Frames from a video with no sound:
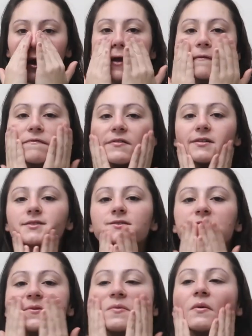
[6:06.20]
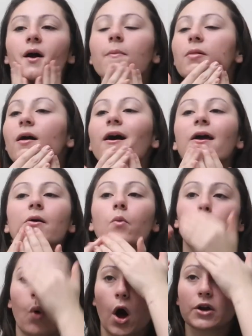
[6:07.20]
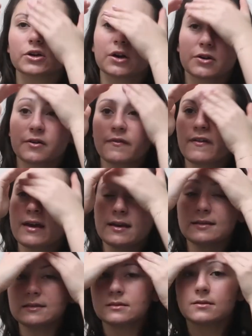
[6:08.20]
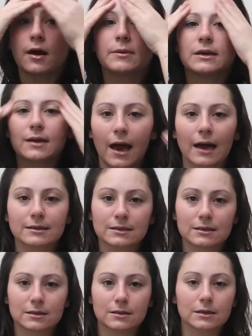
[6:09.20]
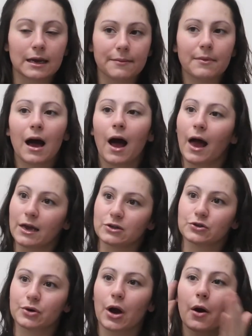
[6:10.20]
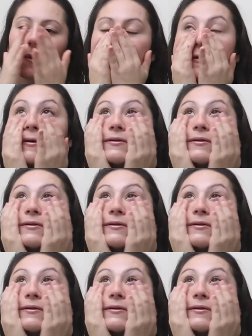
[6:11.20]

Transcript: It feels like you're applying water on your face. I mean, hence the name, Hydro.